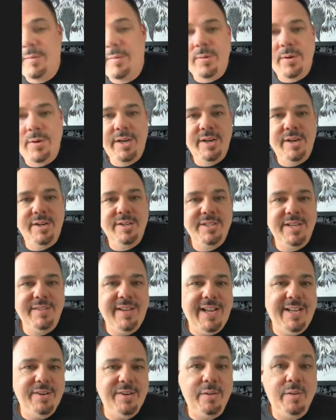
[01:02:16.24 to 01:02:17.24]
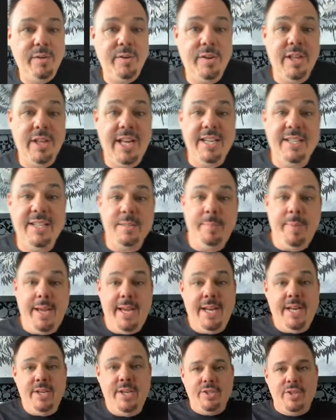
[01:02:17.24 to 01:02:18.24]
or four years, I've had to learn a lot of
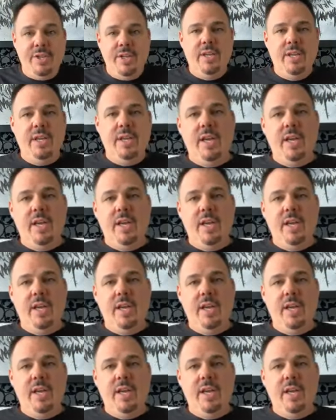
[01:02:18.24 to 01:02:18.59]
Spanish.